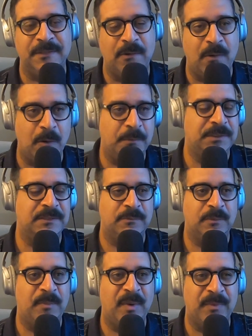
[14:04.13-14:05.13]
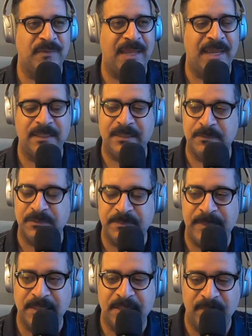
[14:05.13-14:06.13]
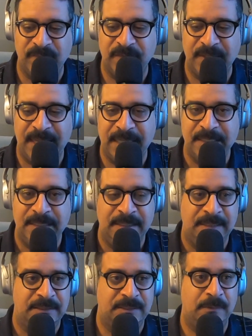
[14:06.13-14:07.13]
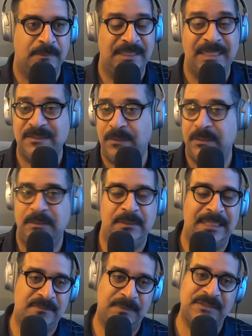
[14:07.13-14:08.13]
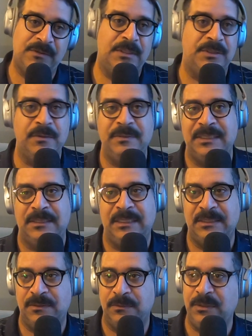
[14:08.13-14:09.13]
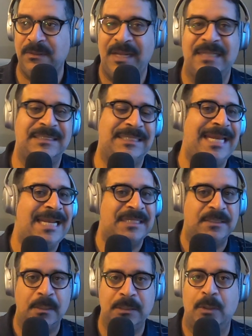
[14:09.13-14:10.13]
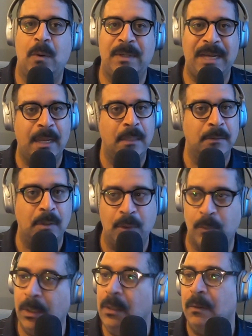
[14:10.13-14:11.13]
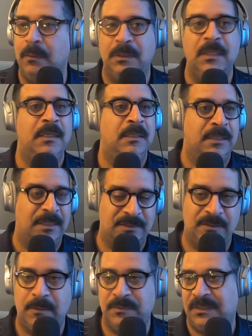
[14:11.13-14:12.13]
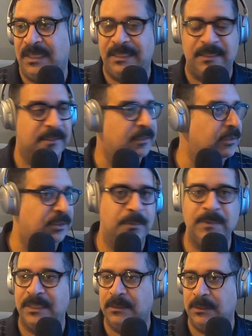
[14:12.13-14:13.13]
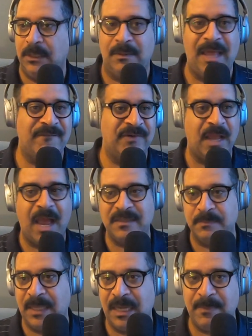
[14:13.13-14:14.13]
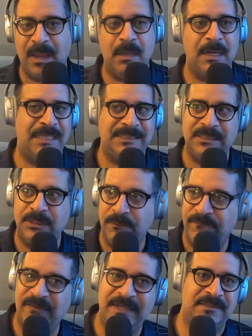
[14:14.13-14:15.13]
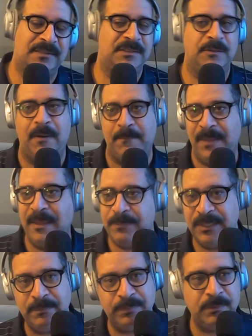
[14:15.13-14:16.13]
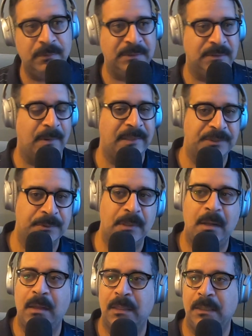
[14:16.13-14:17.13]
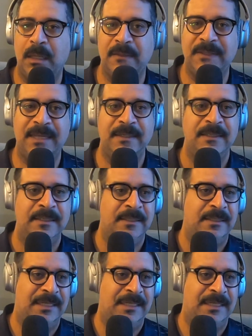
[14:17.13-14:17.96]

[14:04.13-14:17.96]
So I'll always remember that and respect him for that. So then that's when I started doing it. Like, so 2008, I started going out on the road. So I was like doing it. Live at Gotham came out. I did New Faces. So I met people in Montreal and all that.